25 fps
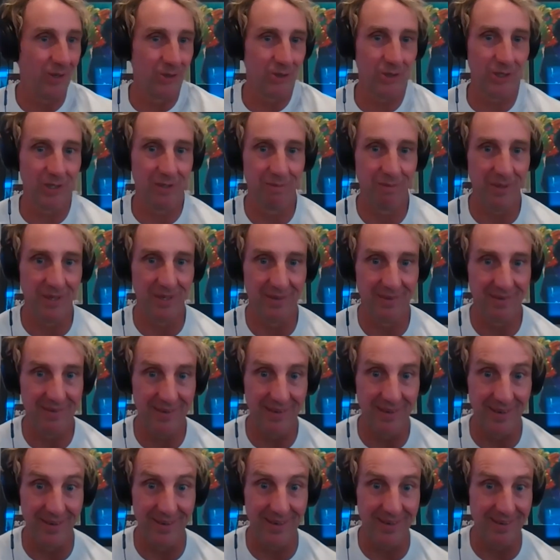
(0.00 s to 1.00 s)
But you know,
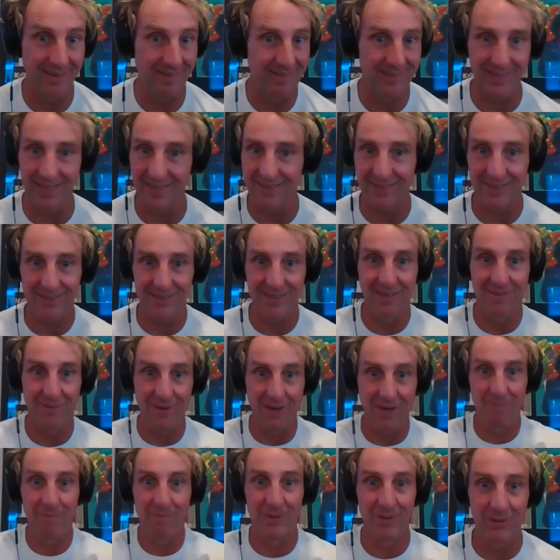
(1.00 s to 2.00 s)
you can set this stuff
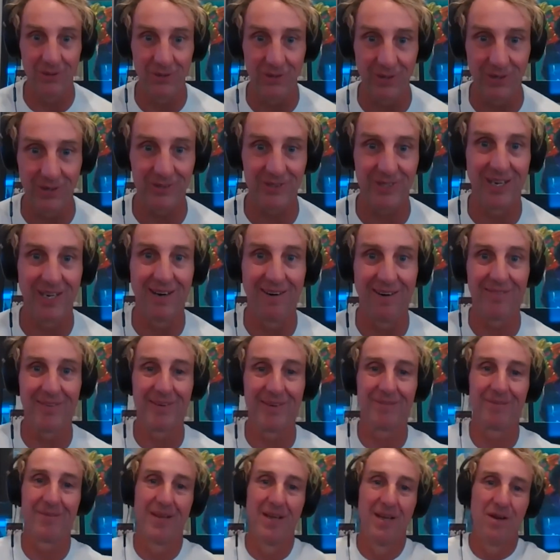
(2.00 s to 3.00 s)
up and do it yourself
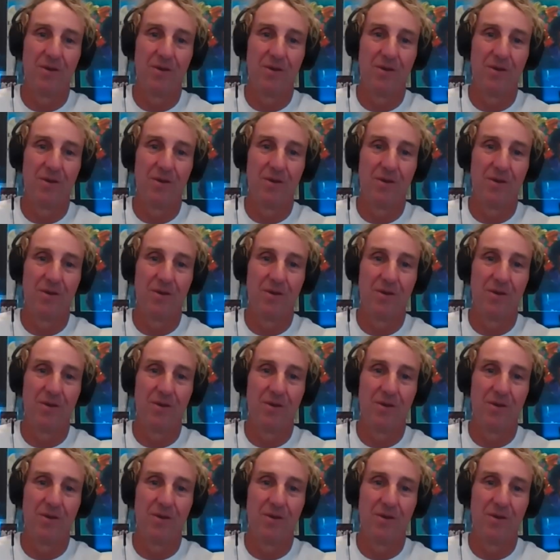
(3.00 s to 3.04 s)
and